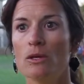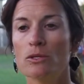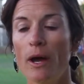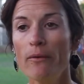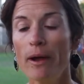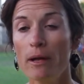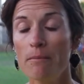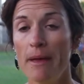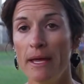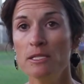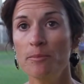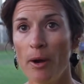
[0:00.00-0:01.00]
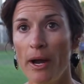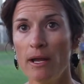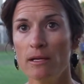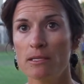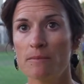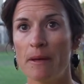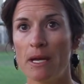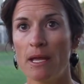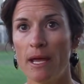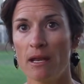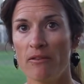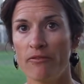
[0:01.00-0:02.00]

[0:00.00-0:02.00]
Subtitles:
So I recommend breaks, but again,